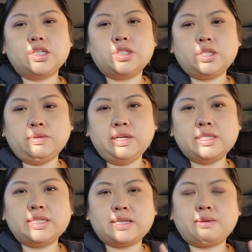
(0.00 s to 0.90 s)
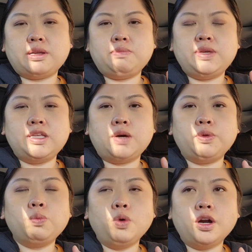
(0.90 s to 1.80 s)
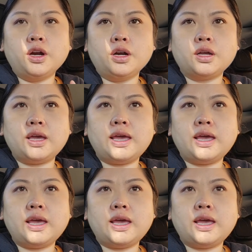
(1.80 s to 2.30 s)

to do it since I'm gonna be done with work.